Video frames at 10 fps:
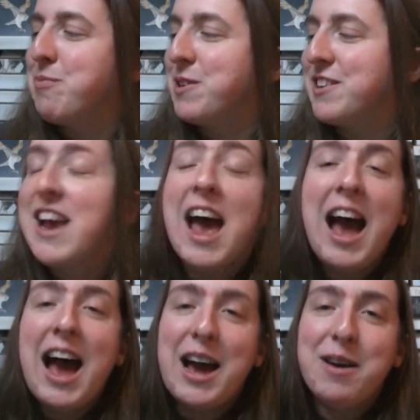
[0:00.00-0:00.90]
But
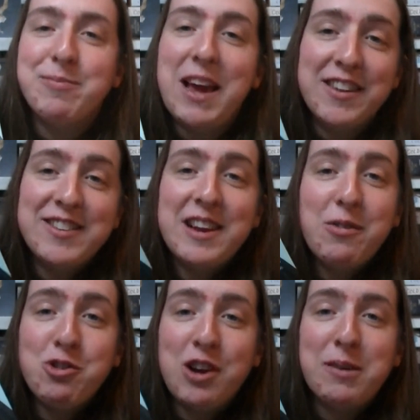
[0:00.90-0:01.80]
yeah, still
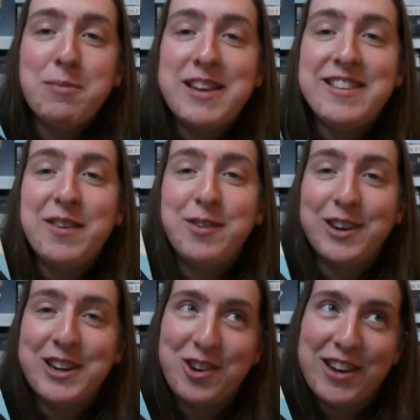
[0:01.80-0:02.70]
would recommend if you're
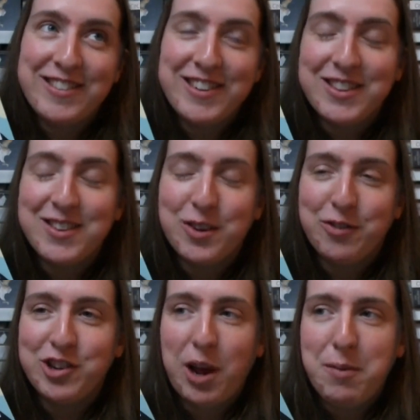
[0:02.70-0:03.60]
interested in the
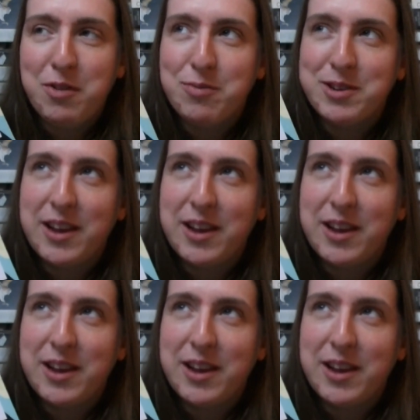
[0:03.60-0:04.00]
suffragette movement.